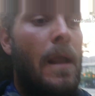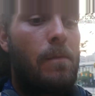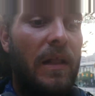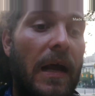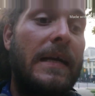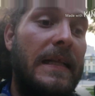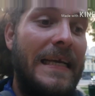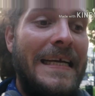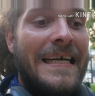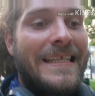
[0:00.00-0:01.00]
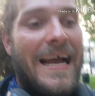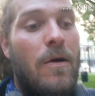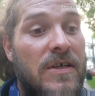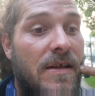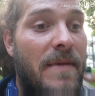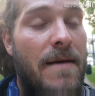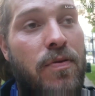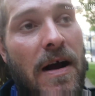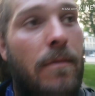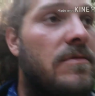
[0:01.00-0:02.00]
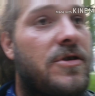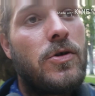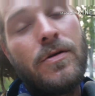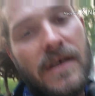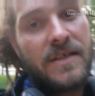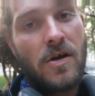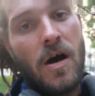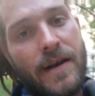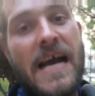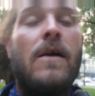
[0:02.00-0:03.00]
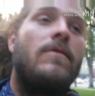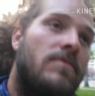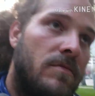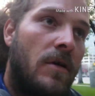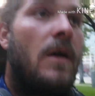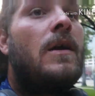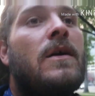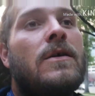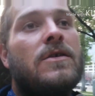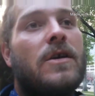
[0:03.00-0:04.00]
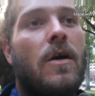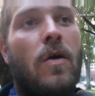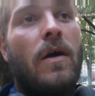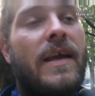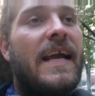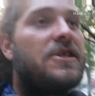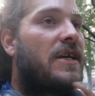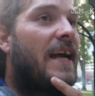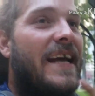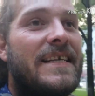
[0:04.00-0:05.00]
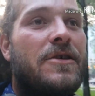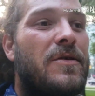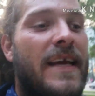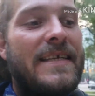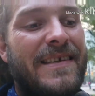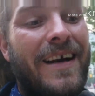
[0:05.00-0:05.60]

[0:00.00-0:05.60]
But luckily, that was the main problem tooth. It's gone now. So occasionally I get toothaches in